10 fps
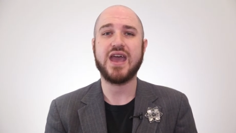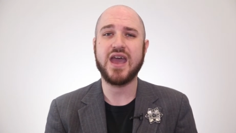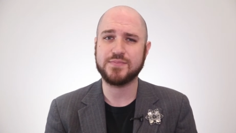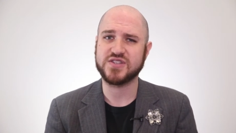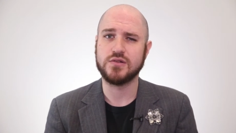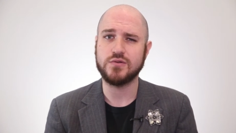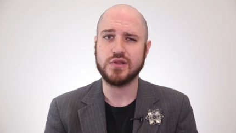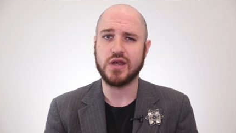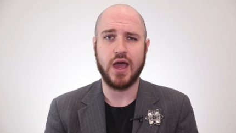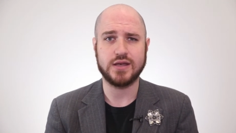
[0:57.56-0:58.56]

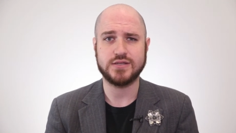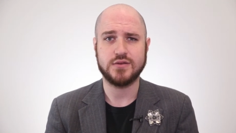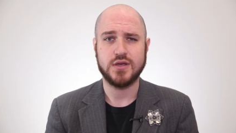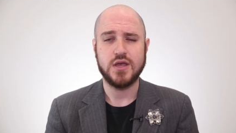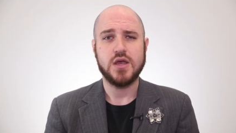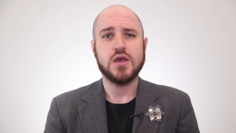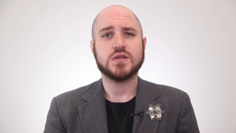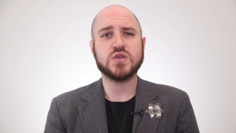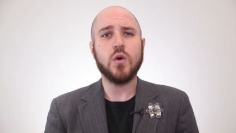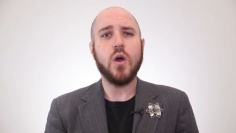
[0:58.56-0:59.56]
Absolutely not.
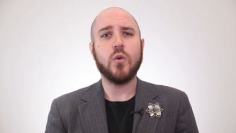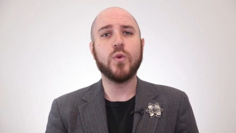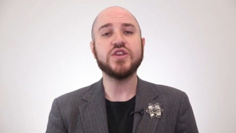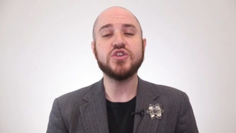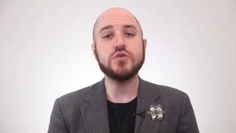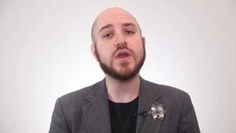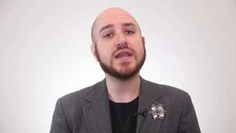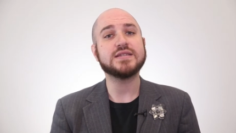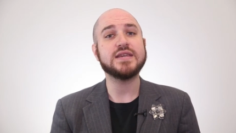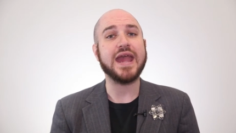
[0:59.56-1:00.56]
So when you
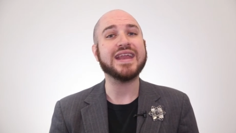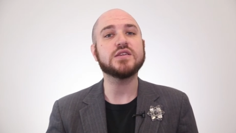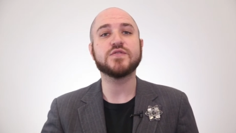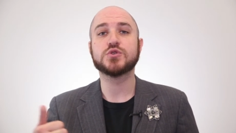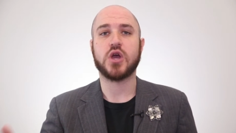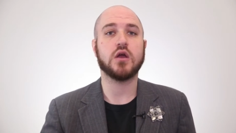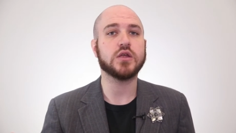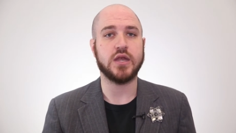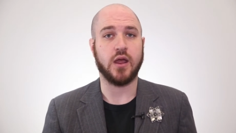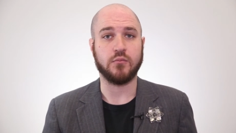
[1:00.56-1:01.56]
get to the end of your
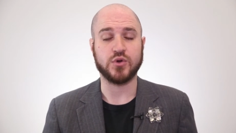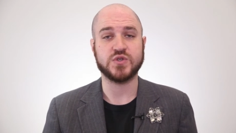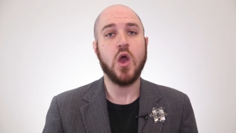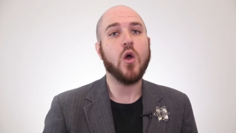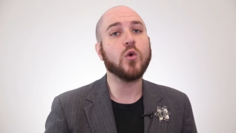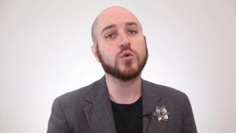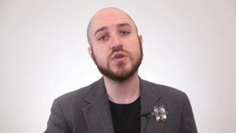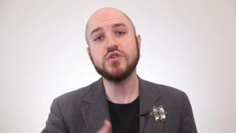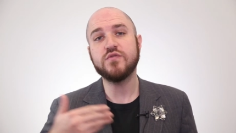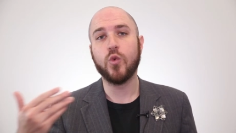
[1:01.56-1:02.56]
target numbers, or
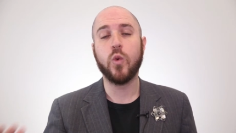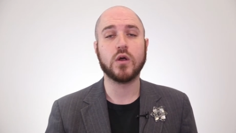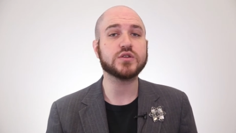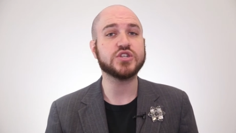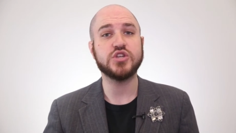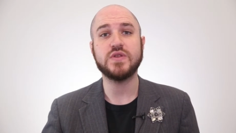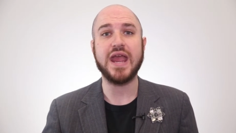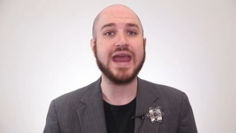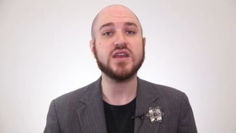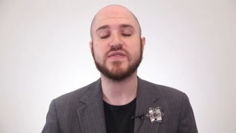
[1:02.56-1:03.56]
when you've worked to
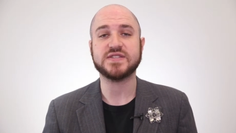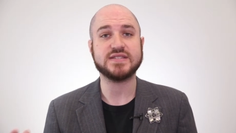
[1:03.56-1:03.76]
the end of a